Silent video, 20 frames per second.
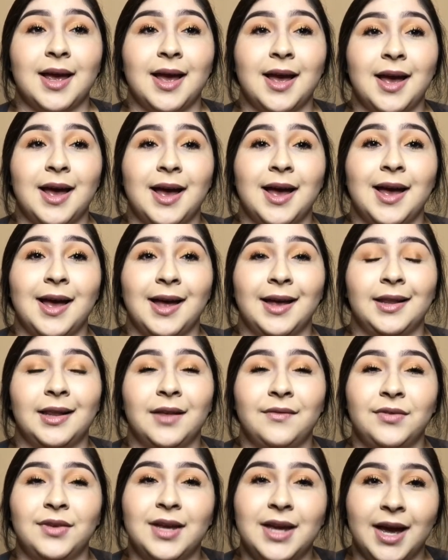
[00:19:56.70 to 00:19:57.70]
I love
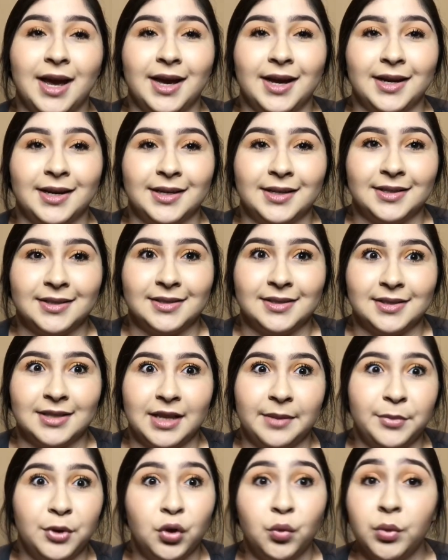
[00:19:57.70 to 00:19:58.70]
you guys. Let
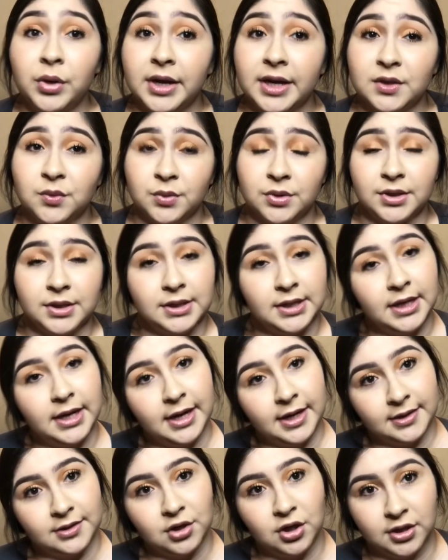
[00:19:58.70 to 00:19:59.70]
me know what you guys want to see
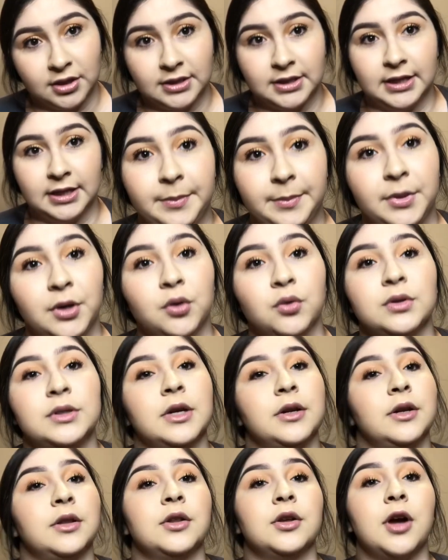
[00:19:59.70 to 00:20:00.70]
next. Honestly, know
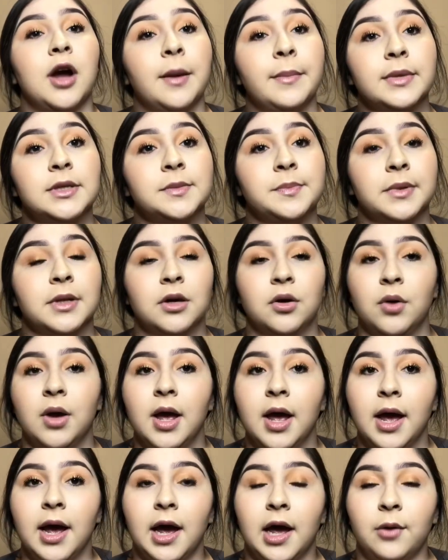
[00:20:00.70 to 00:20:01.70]
down in the comments below.
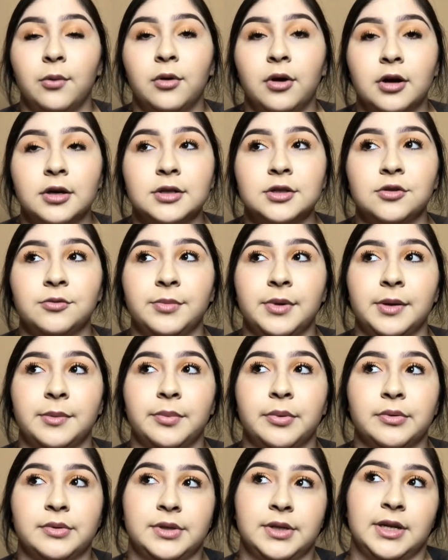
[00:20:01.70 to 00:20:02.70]
I will also be
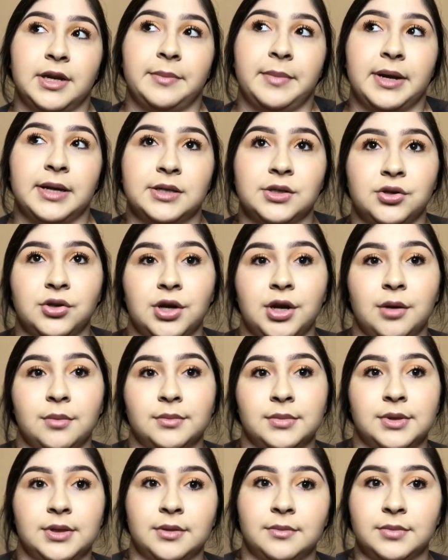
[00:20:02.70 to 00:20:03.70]
posting on my Instagram
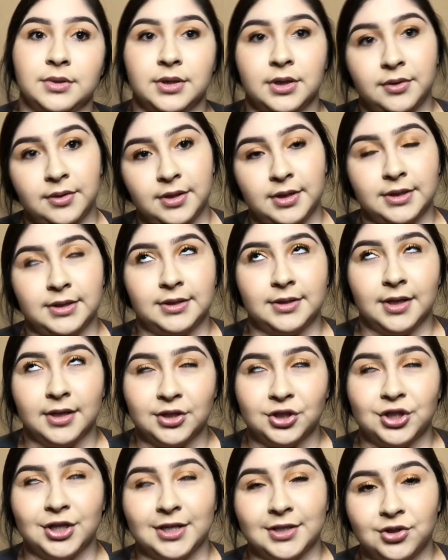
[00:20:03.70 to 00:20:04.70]
some
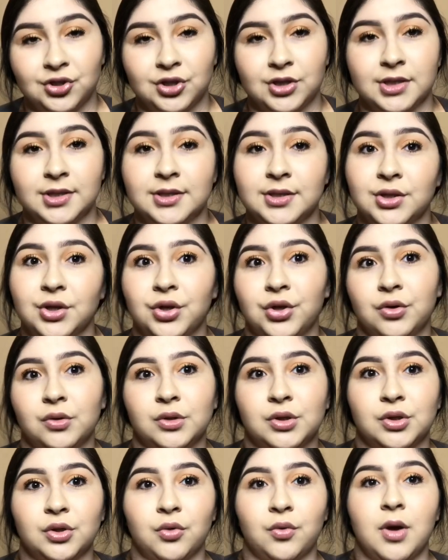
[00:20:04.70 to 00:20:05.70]
suggestions, you know,
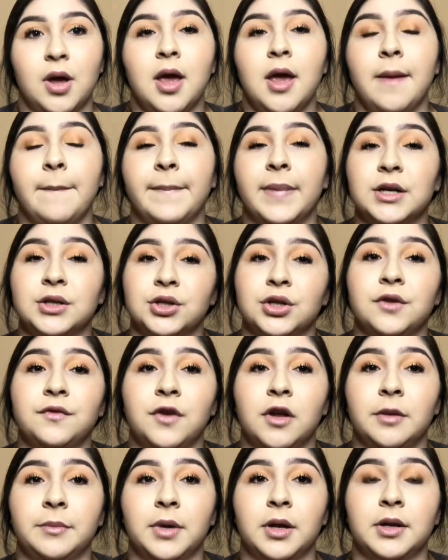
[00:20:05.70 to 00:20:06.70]
so make sure you
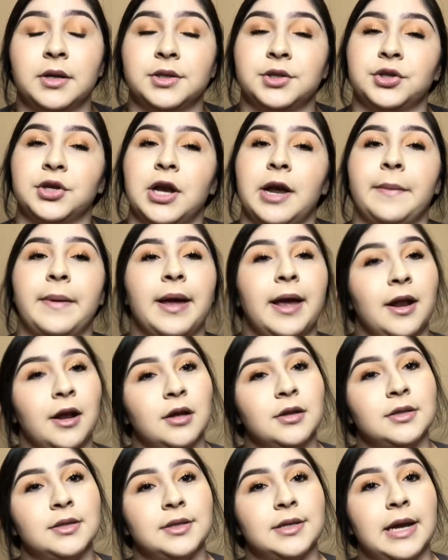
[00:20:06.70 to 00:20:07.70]
follow me on Instagram and
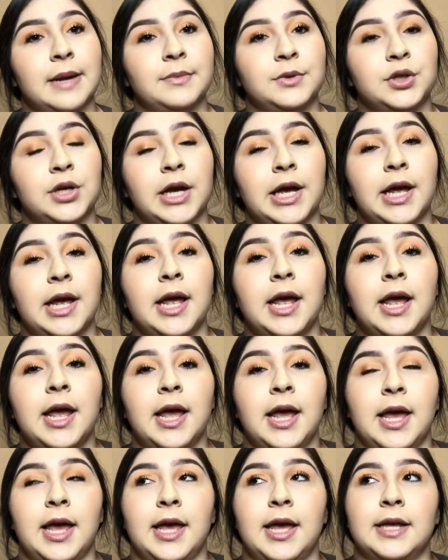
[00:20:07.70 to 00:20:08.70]
on Snapchat,
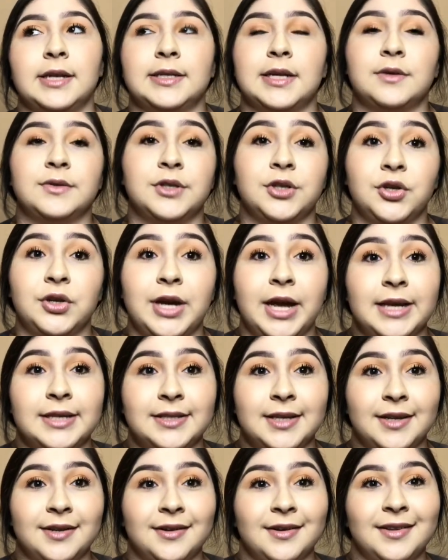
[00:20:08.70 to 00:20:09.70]
and I'll see you guys
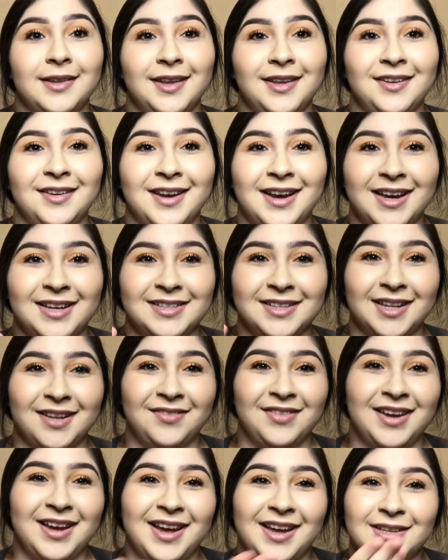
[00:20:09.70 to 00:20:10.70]
later. Thank you guys. I love
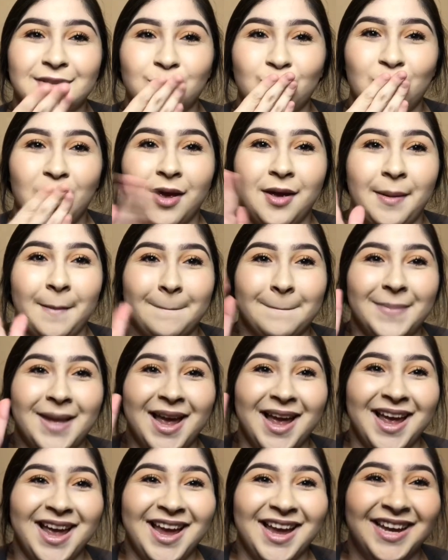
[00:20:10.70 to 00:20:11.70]
you guys.
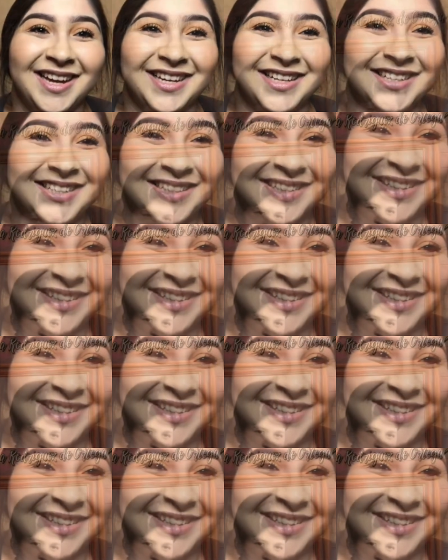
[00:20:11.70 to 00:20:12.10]
Bye.